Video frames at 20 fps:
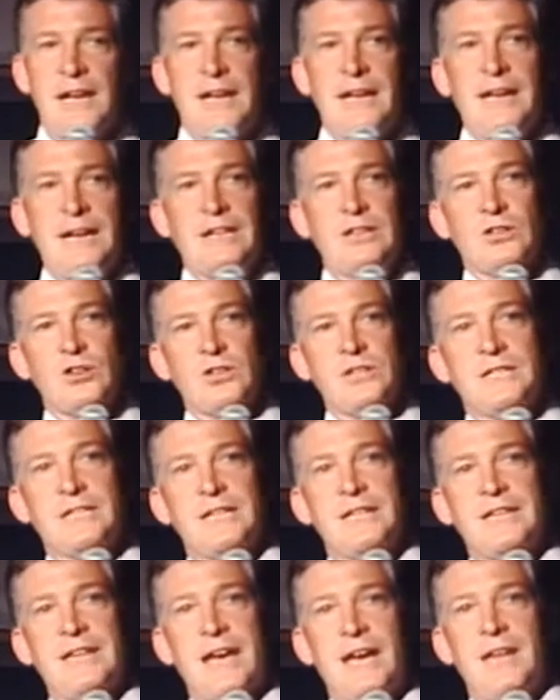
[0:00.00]
He looked
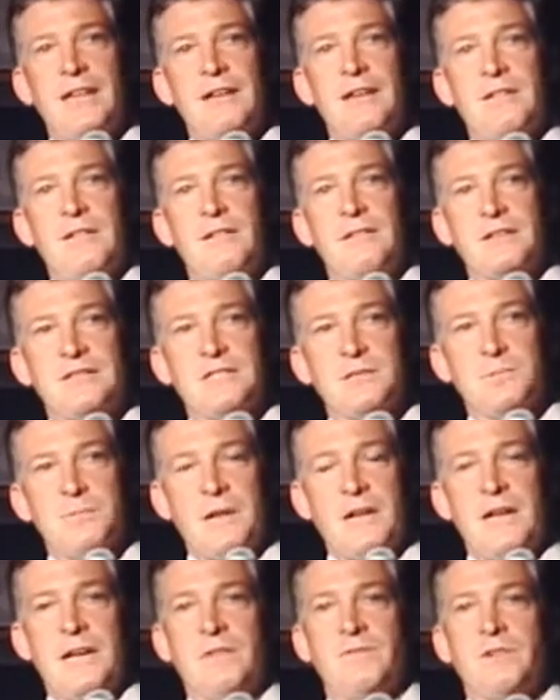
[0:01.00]
at that
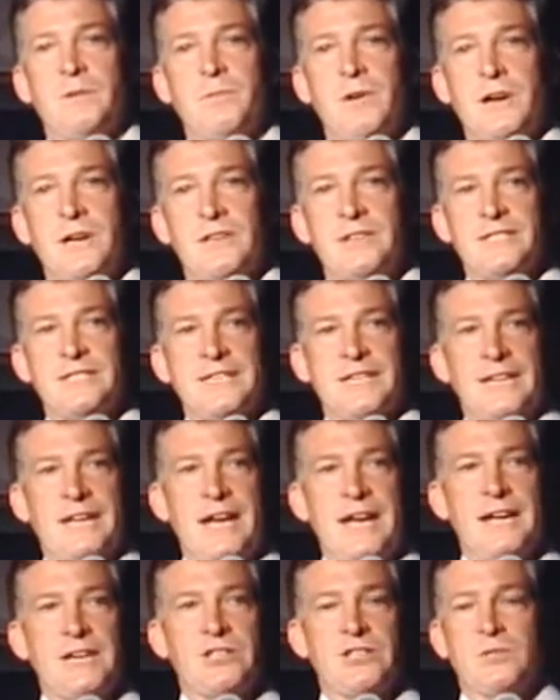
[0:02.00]
display of democracy in
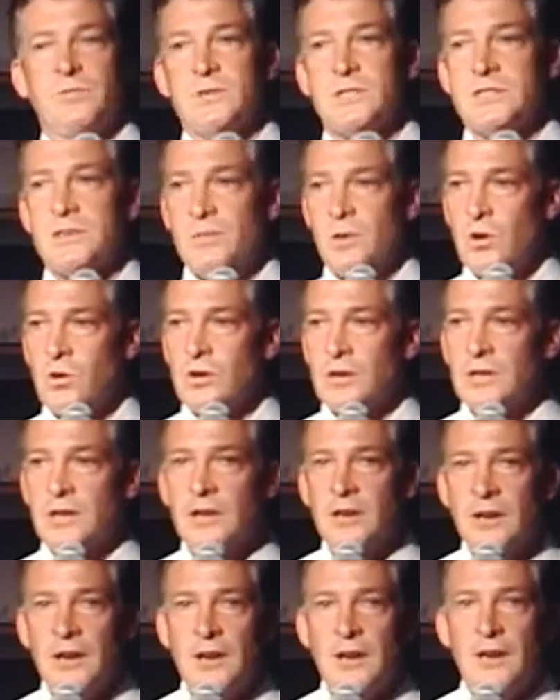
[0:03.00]
action with some
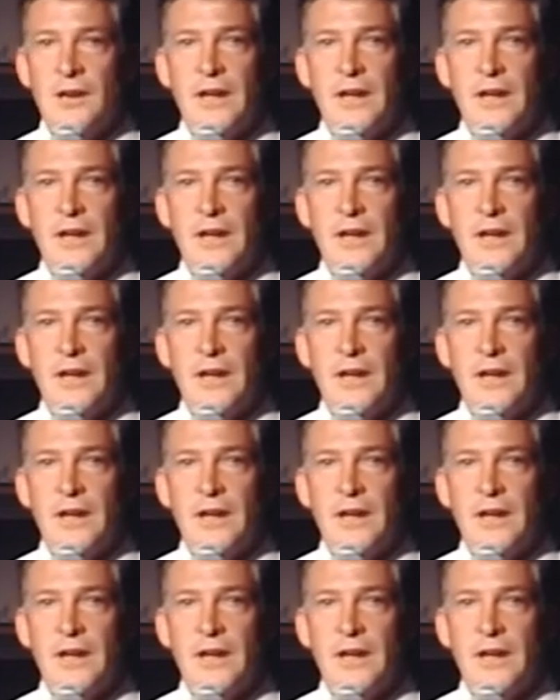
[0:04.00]
horror.